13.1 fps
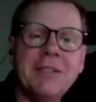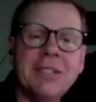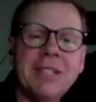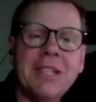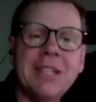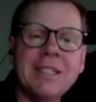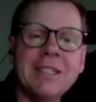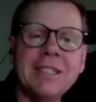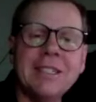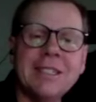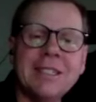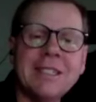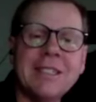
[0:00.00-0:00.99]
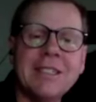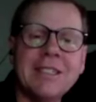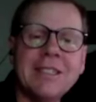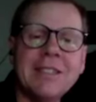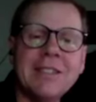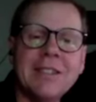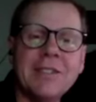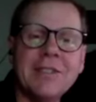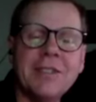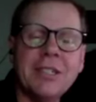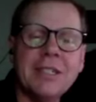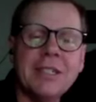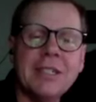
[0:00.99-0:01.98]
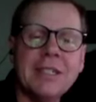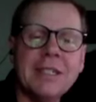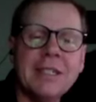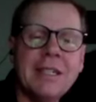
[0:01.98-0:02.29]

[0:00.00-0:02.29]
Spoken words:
real challenges. So very good.